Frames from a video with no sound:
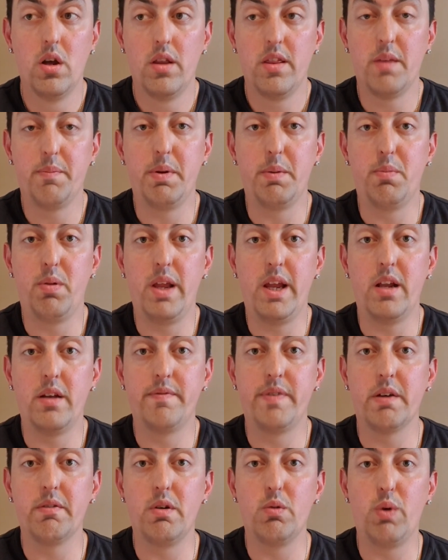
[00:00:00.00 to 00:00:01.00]
They've been playing
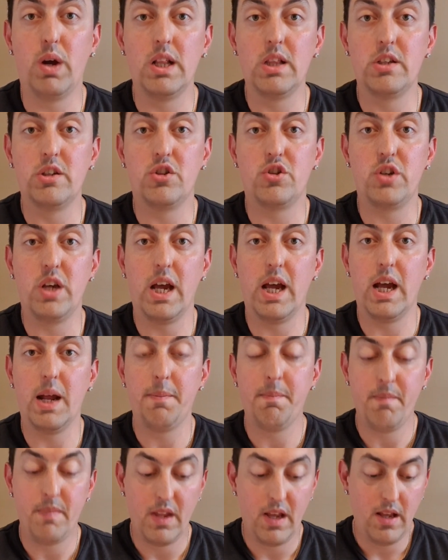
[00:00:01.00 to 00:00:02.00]
very well this
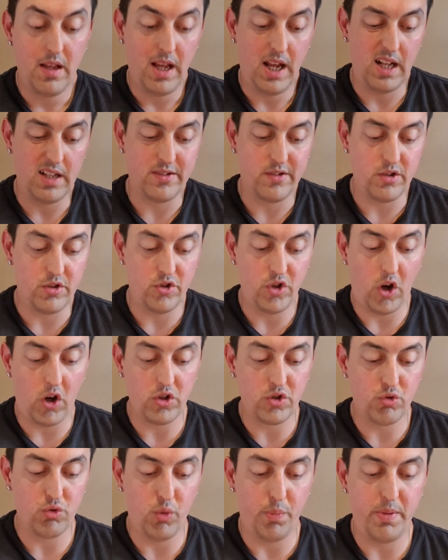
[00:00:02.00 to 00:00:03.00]
year, and St
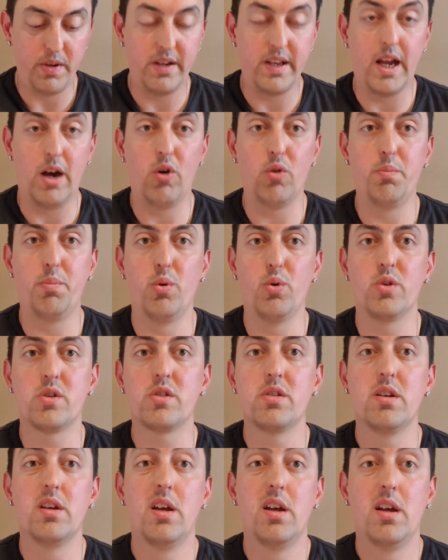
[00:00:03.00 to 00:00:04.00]
George are up and down, but